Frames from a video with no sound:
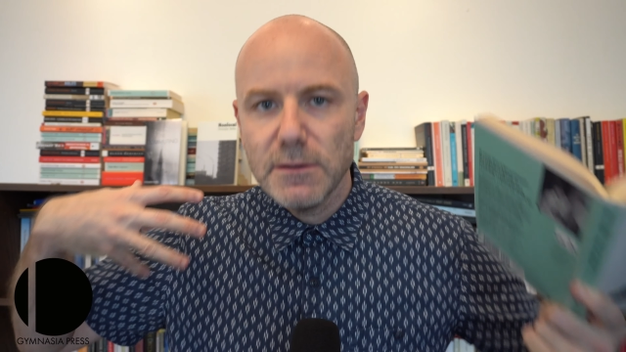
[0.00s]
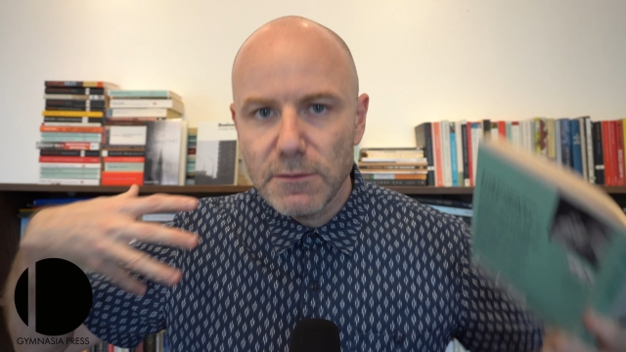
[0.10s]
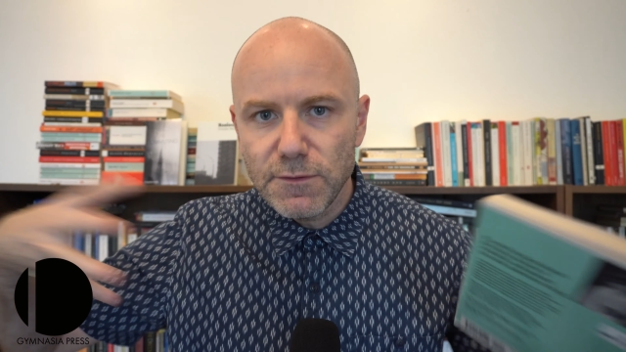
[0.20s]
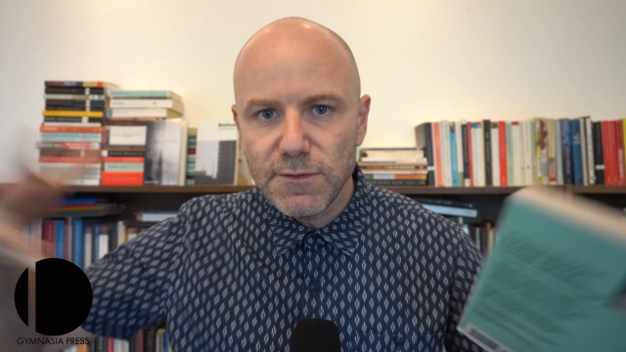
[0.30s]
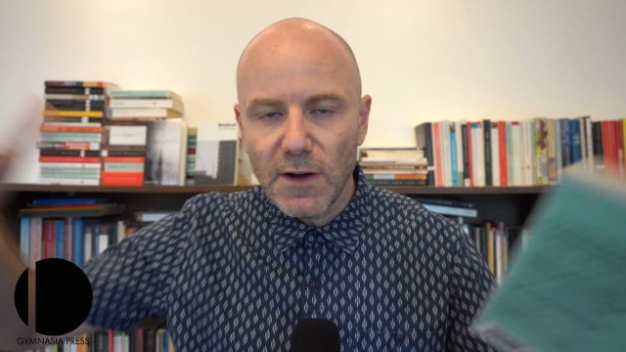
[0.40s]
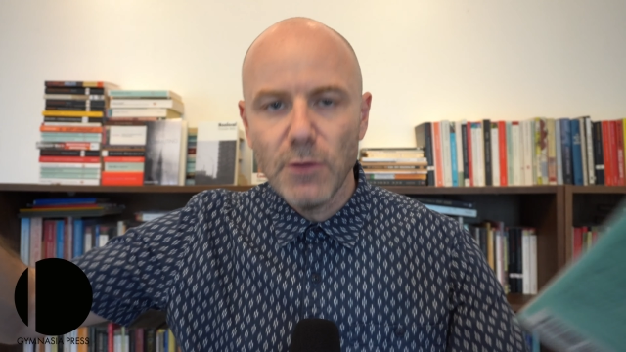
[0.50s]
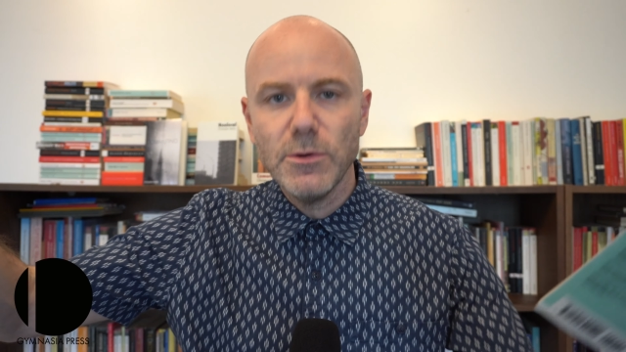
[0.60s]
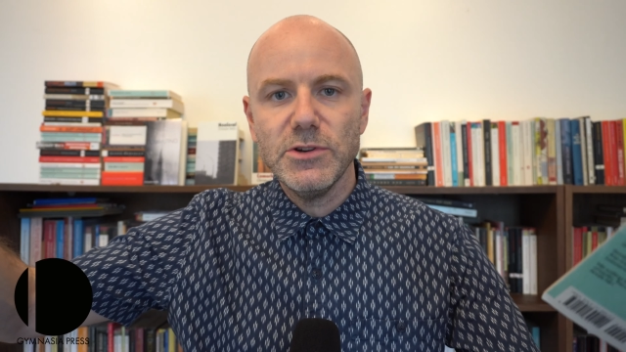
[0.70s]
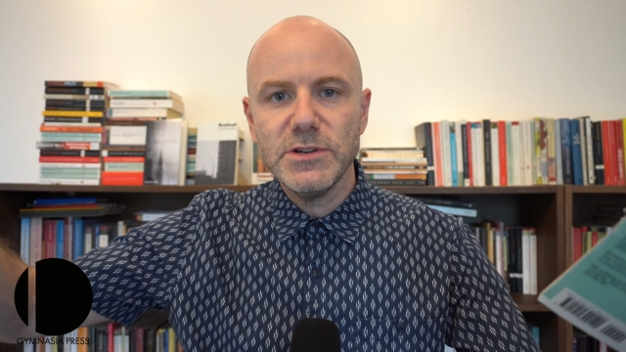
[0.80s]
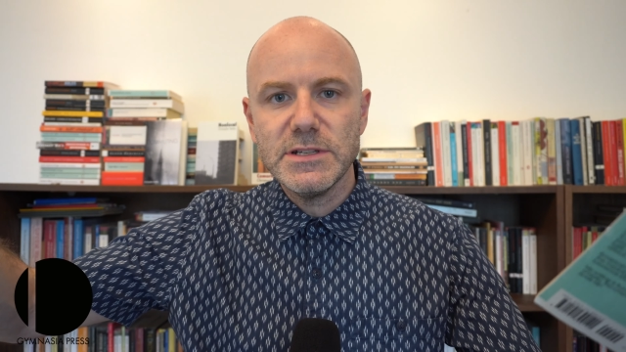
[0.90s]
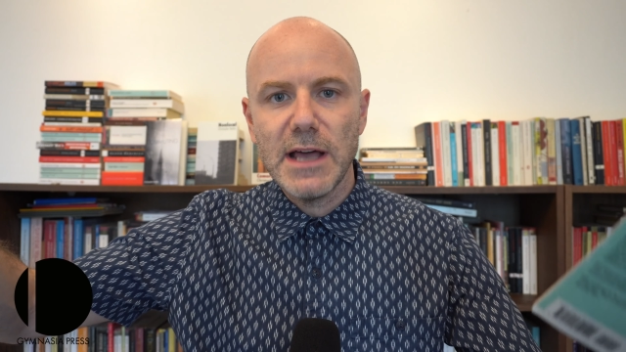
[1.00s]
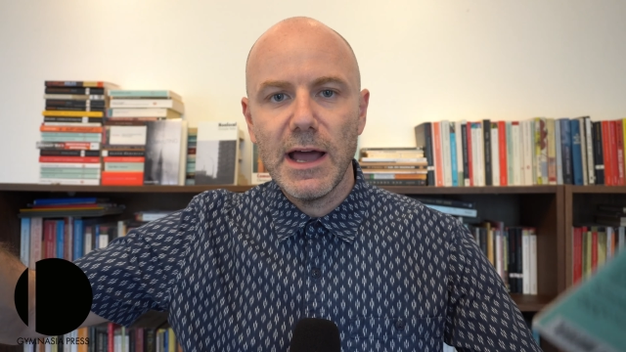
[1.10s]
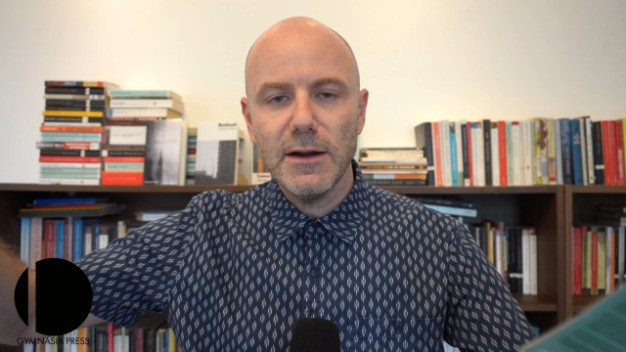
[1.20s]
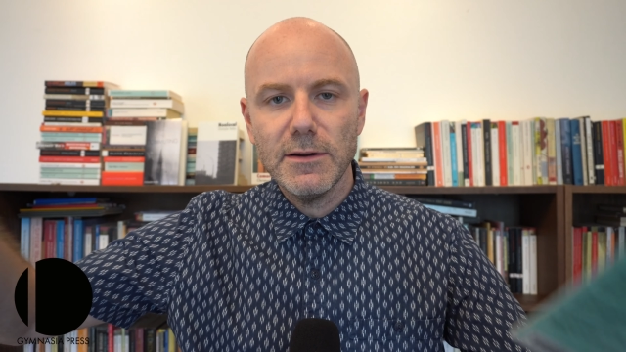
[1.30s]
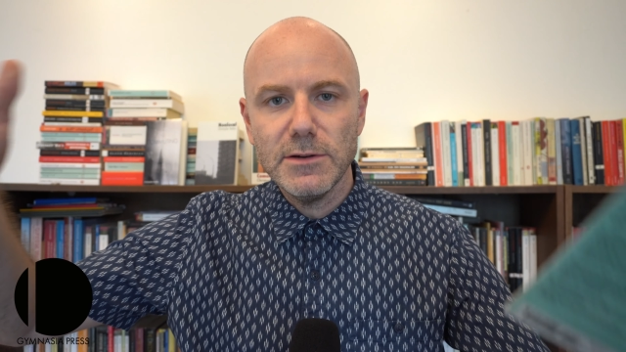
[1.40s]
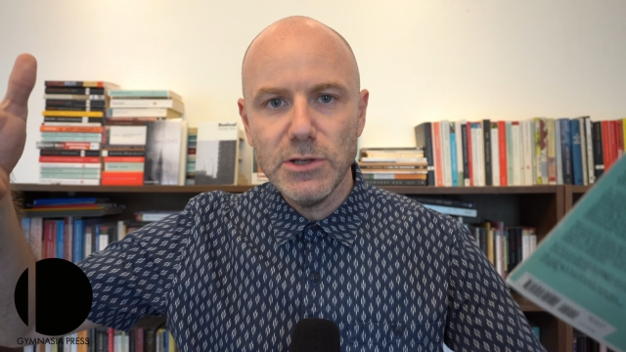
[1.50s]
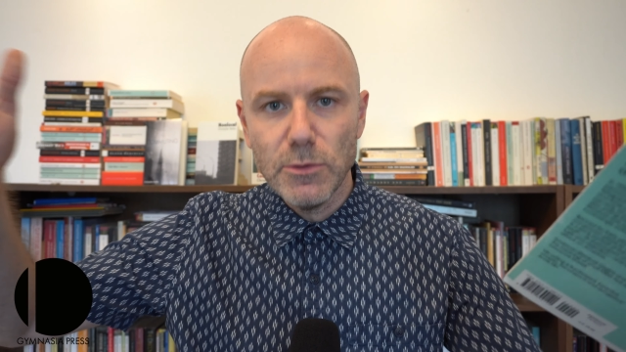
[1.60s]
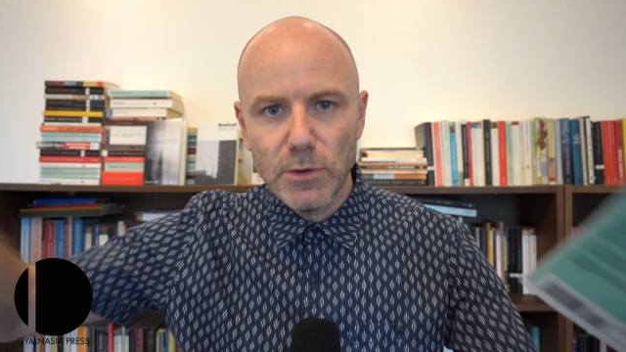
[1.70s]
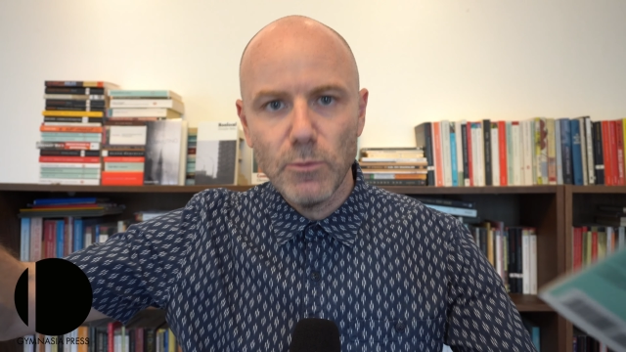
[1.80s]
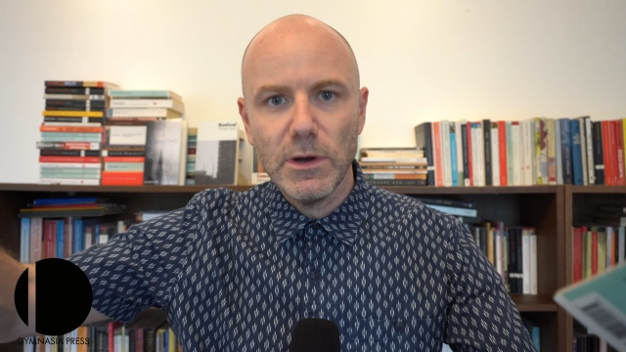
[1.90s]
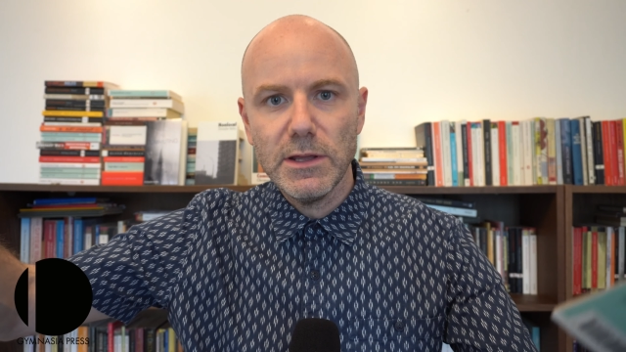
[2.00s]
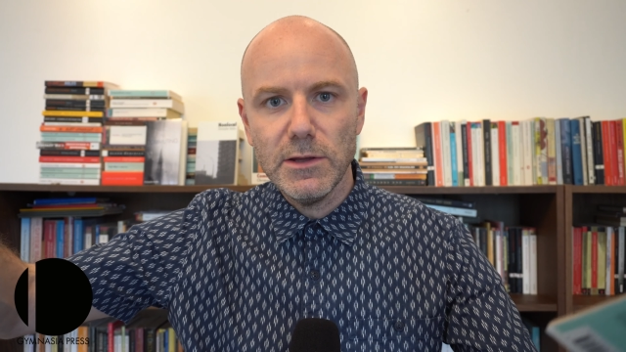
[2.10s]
following your desire, doing what